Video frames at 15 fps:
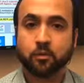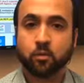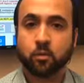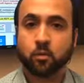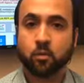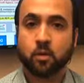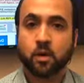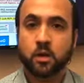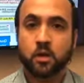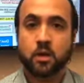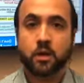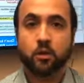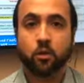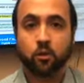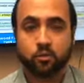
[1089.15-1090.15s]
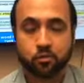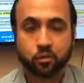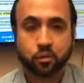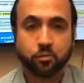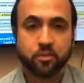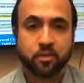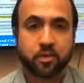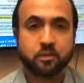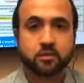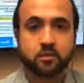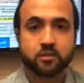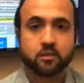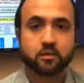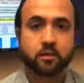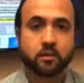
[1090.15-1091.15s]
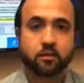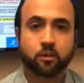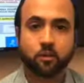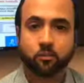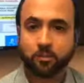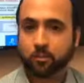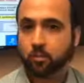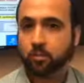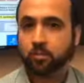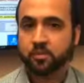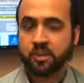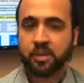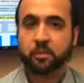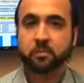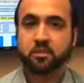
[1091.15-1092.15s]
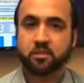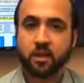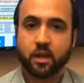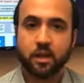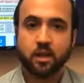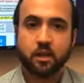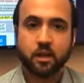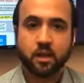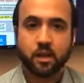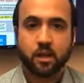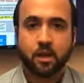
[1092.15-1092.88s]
So in those circumstances, I tell people it was not a mistake.